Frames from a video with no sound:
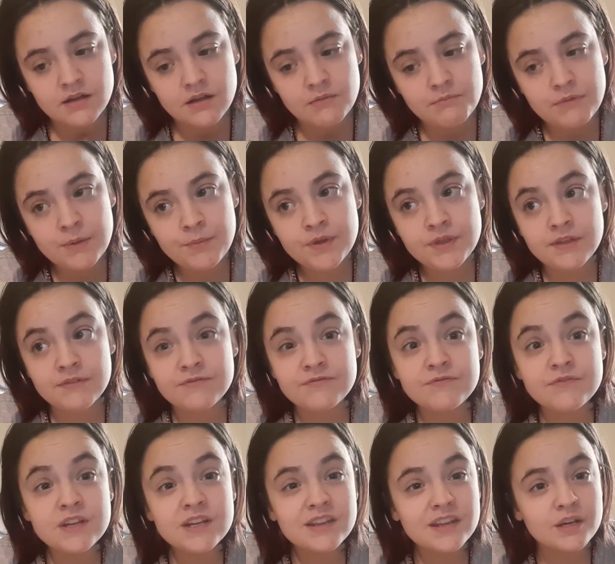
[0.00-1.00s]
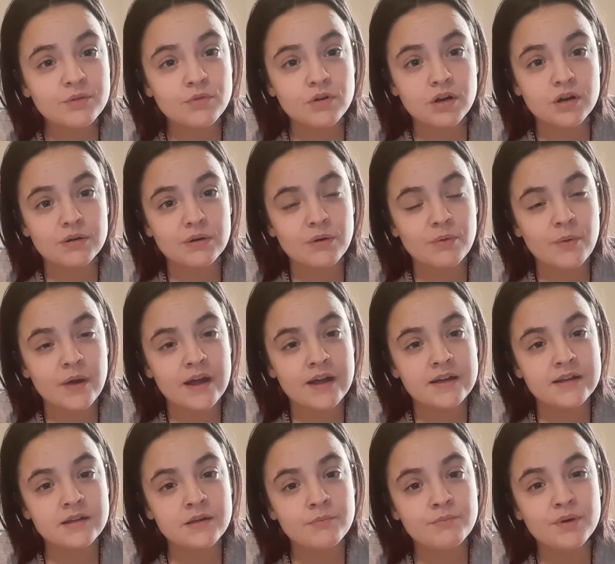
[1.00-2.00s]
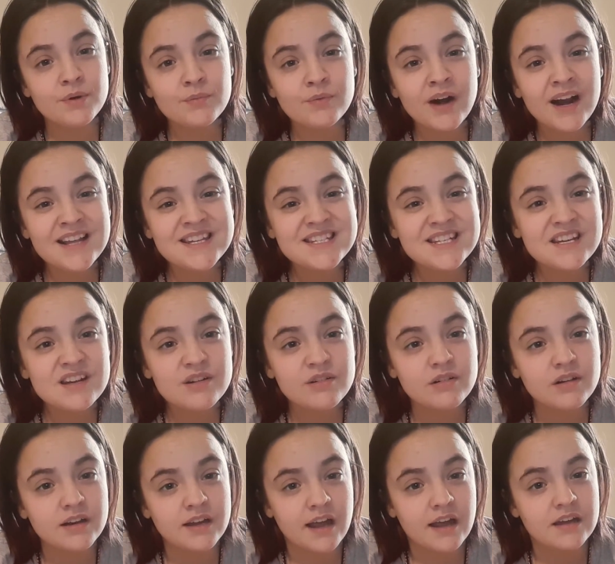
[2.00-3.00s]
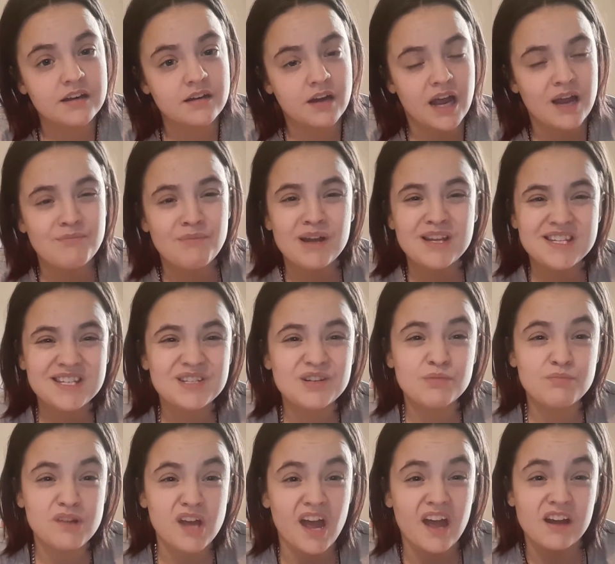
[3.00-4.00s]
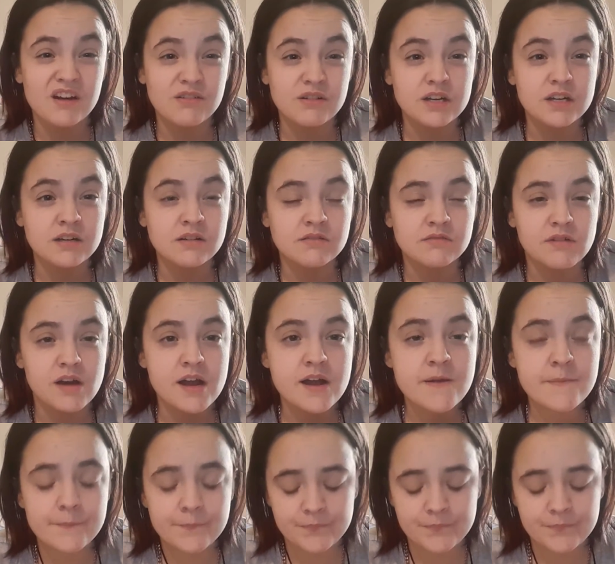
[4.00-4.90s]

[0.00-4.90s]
maybe the feeling will go away, but when I see her again, I might still be angry, right?